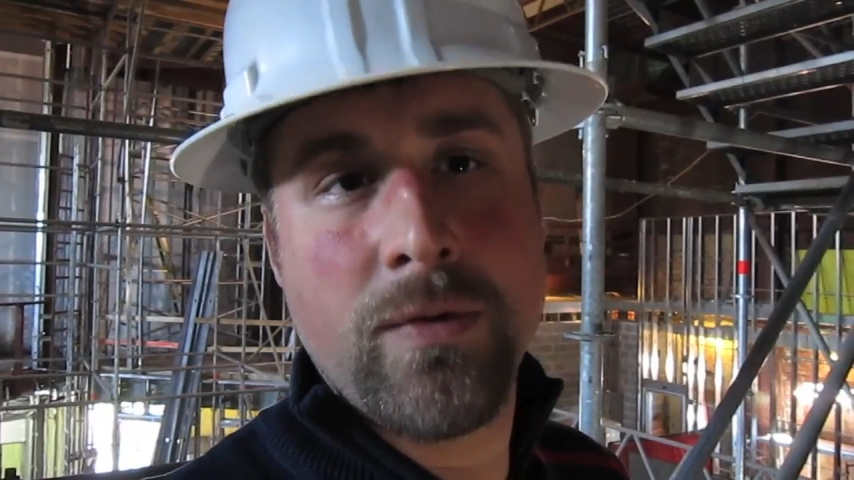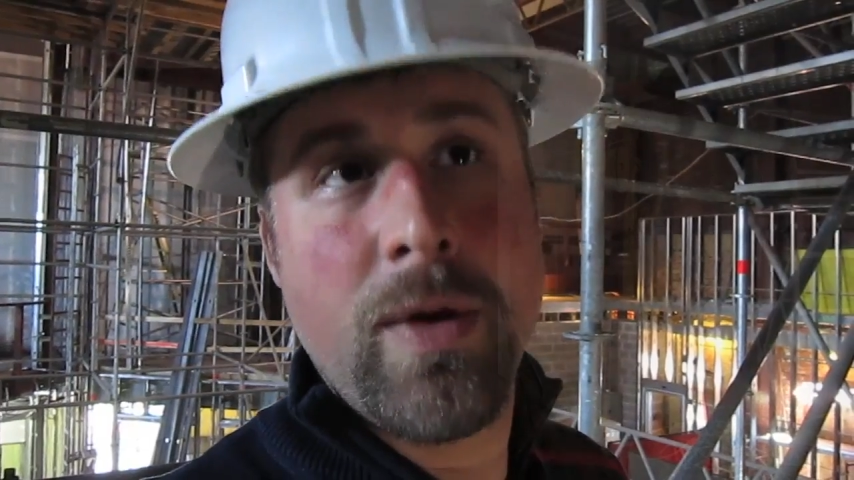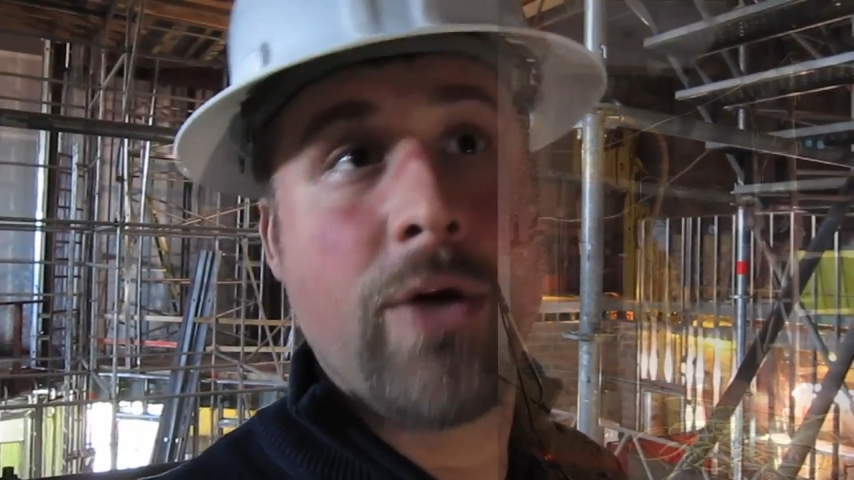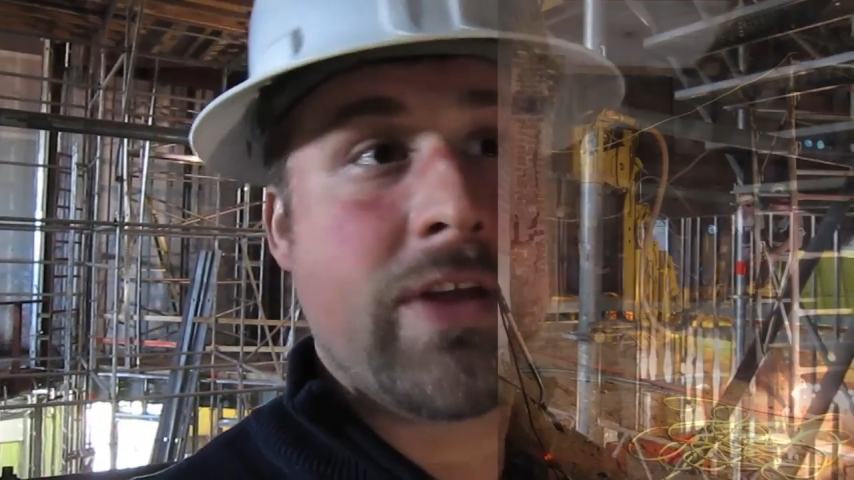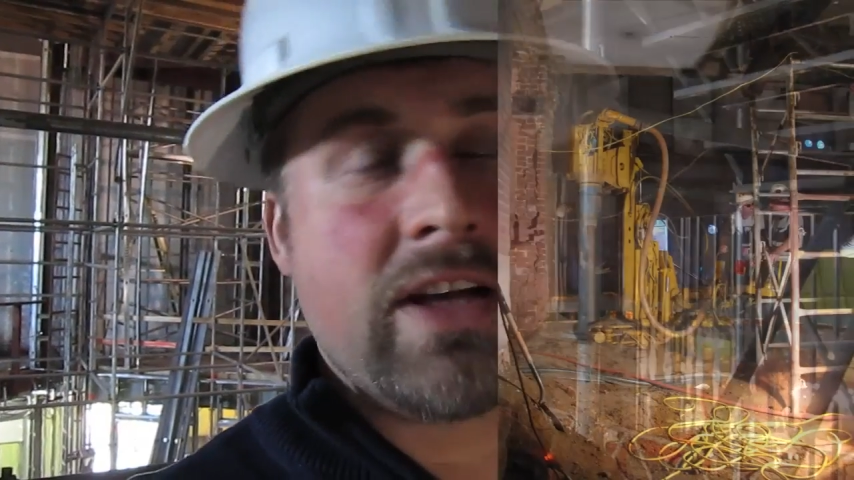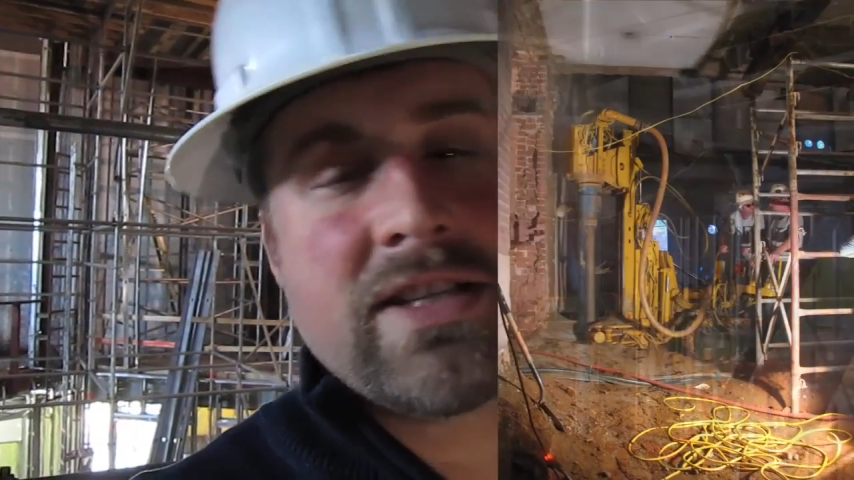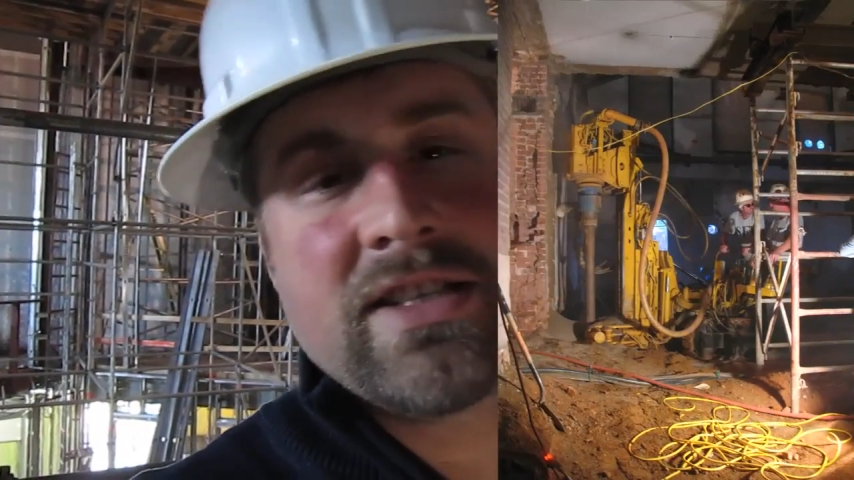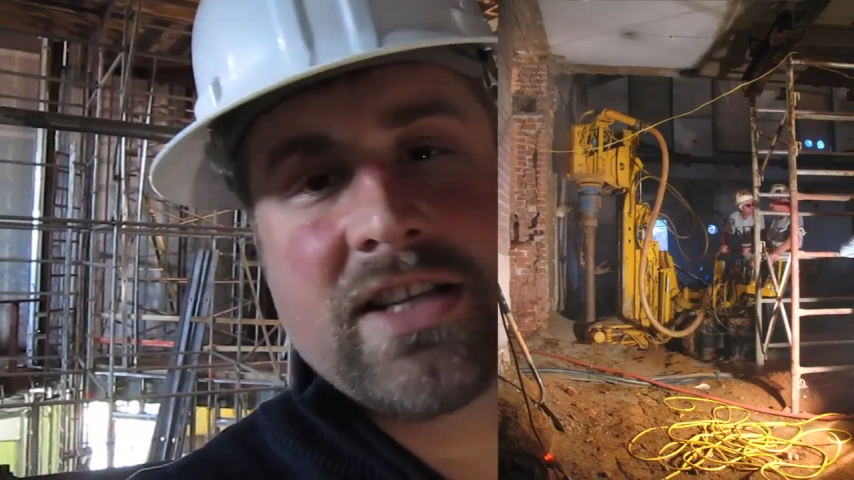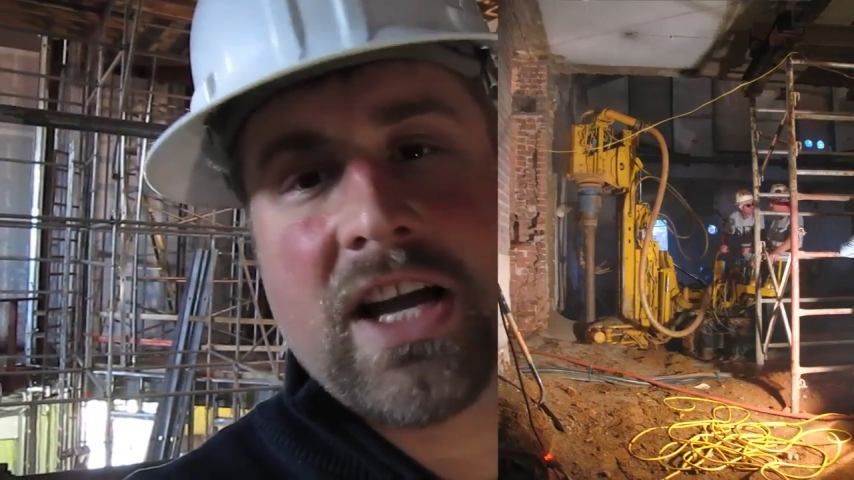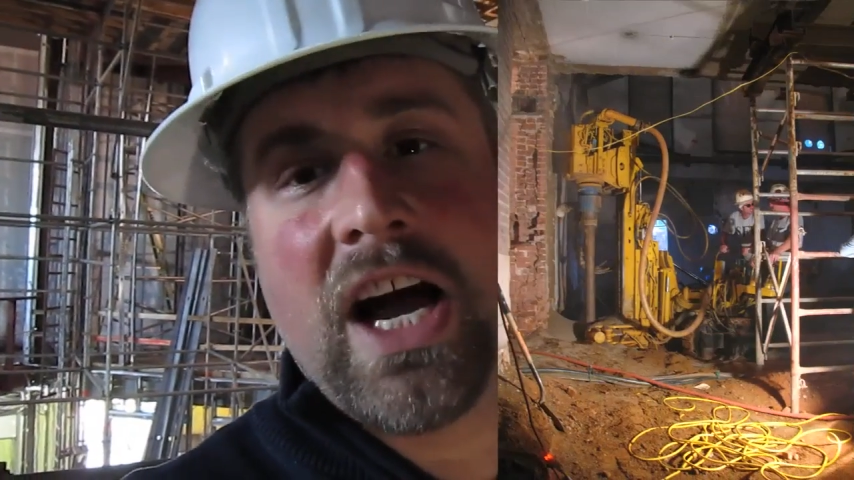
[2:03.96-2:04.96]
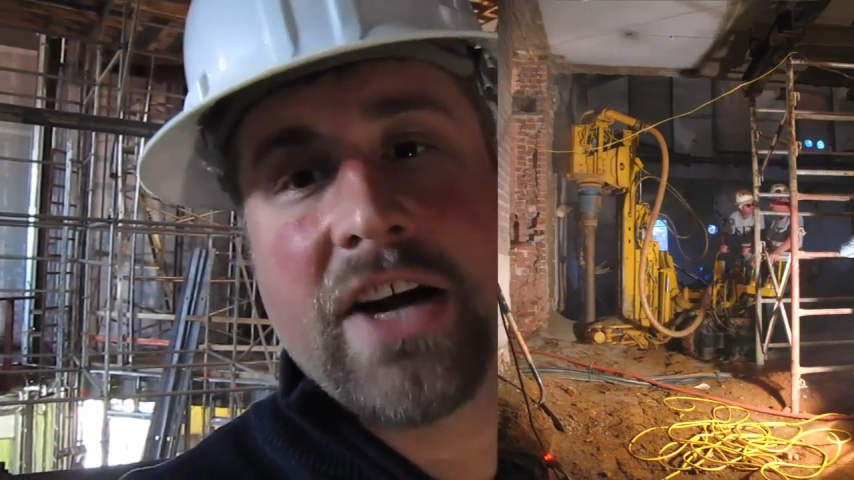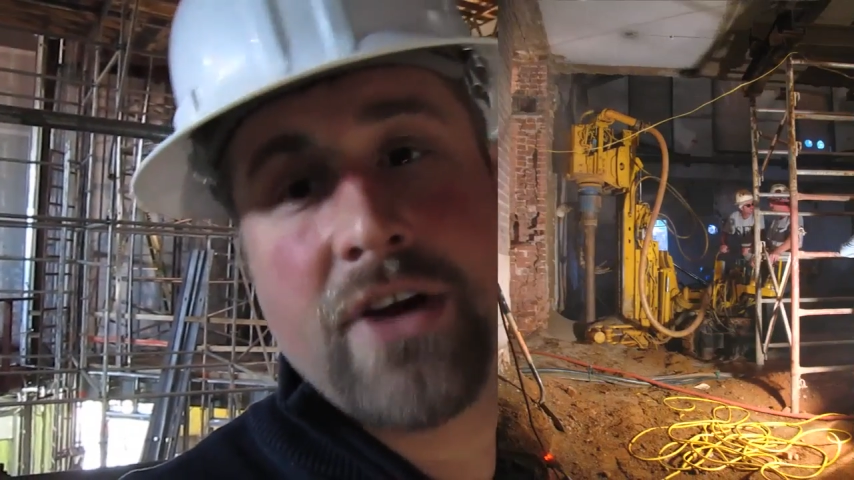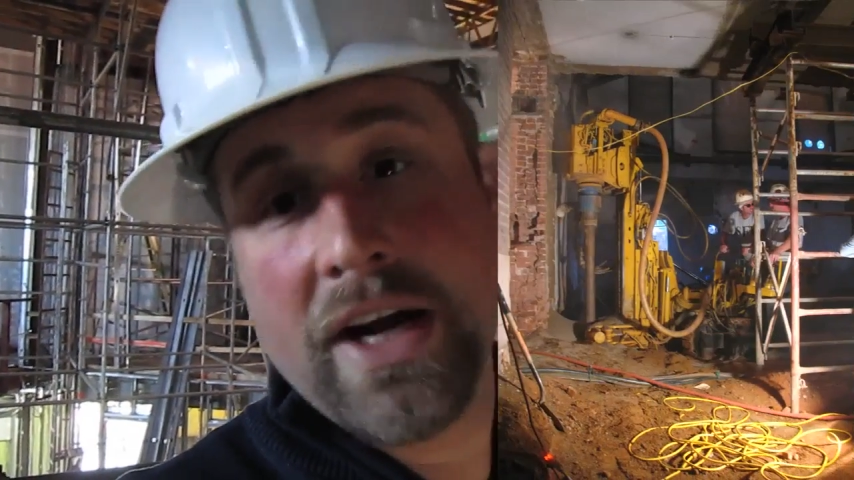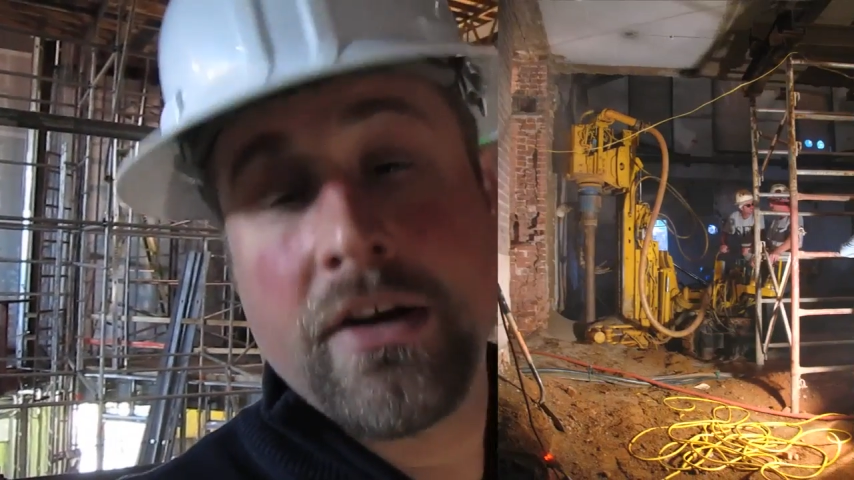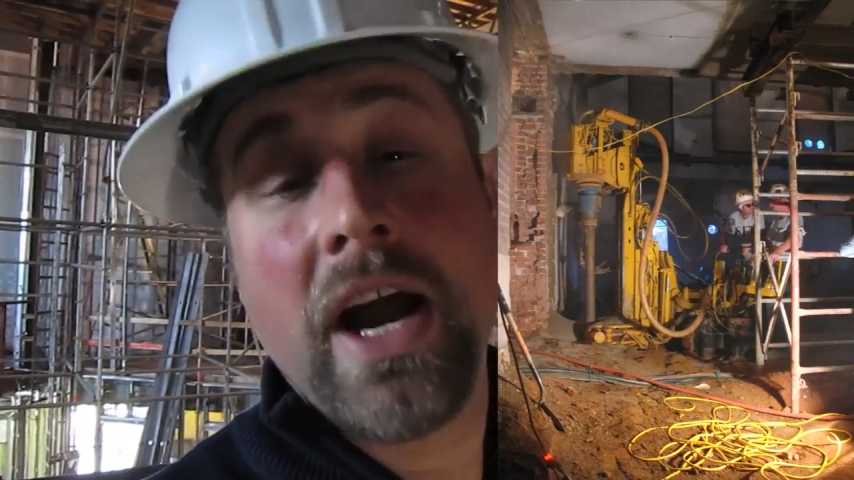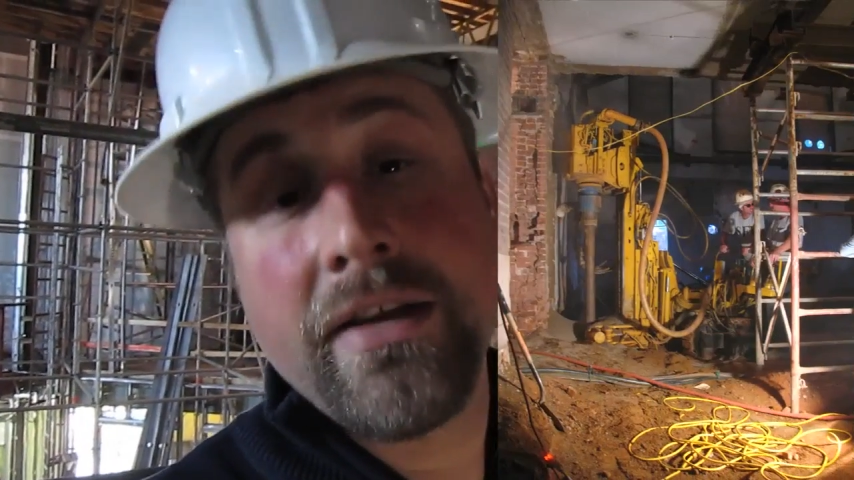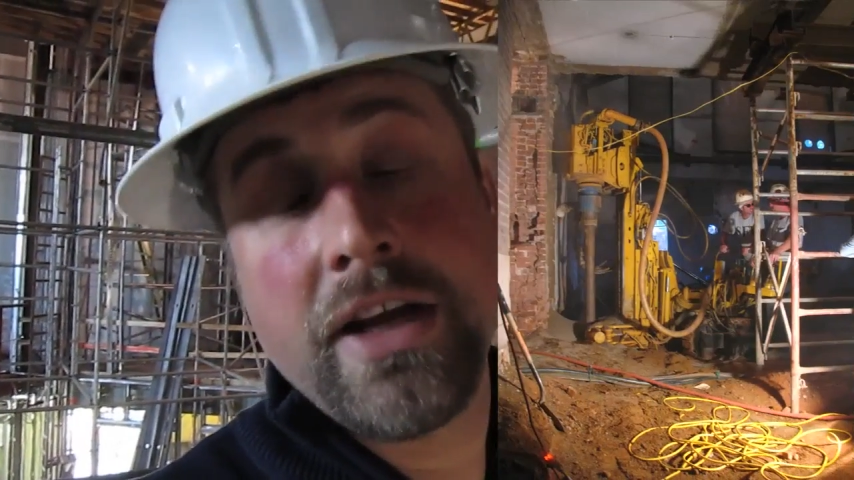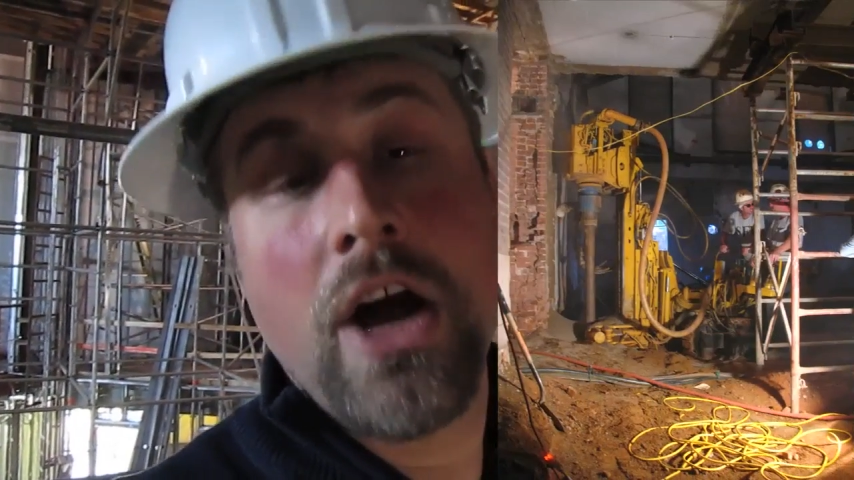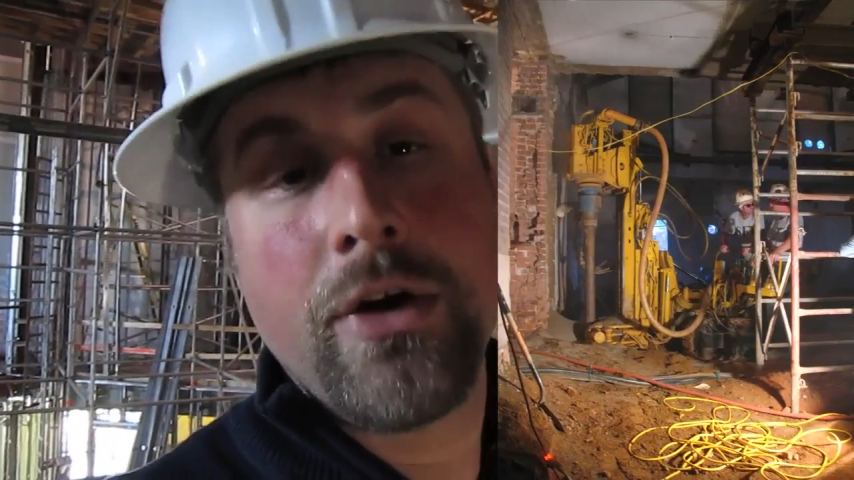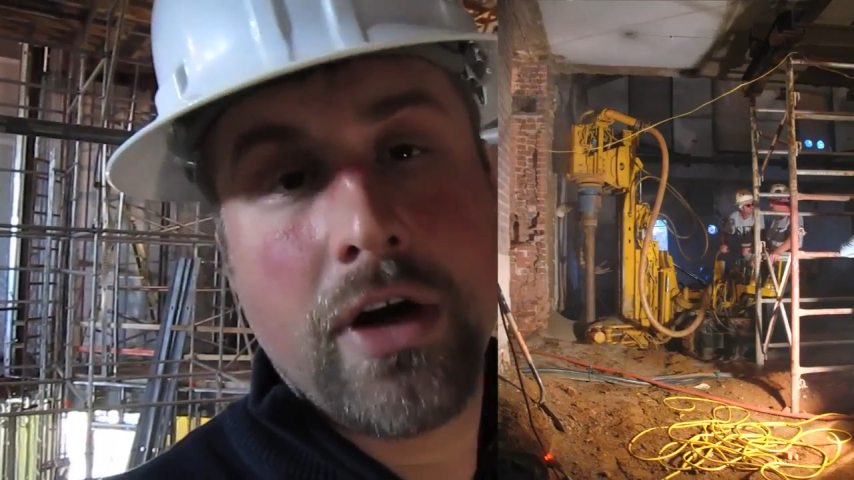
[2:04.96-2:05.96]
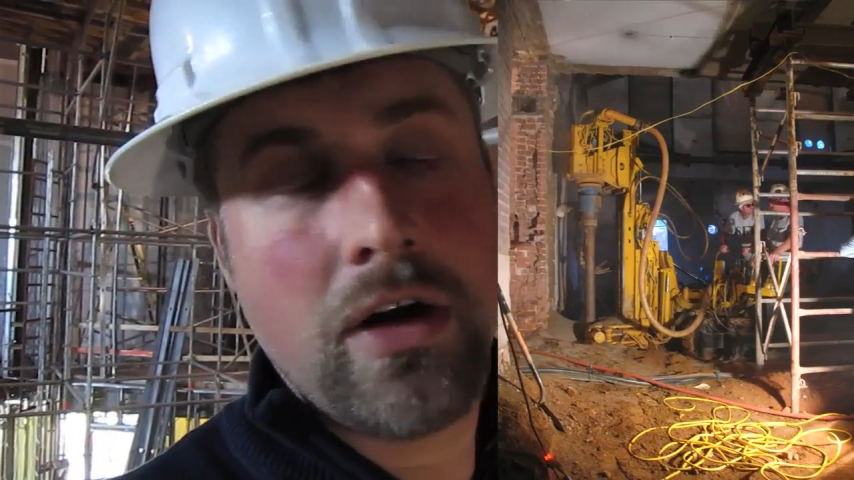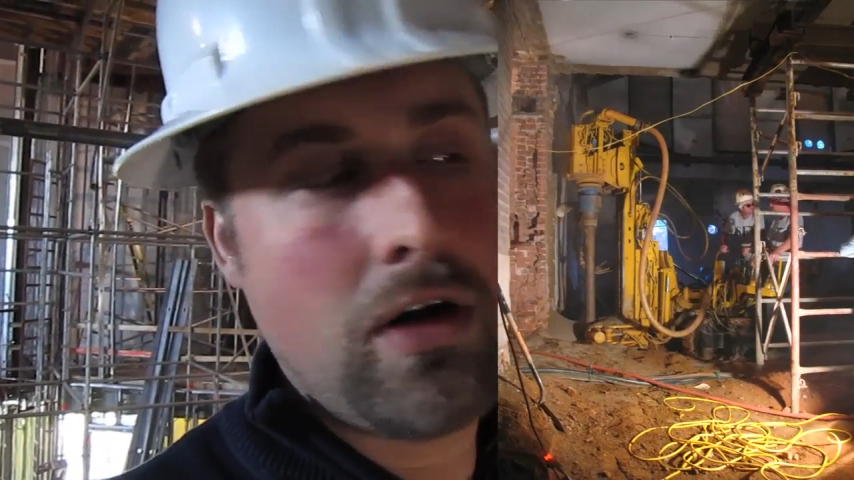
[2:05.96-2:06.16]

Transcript: for both us as the contractor and the owner.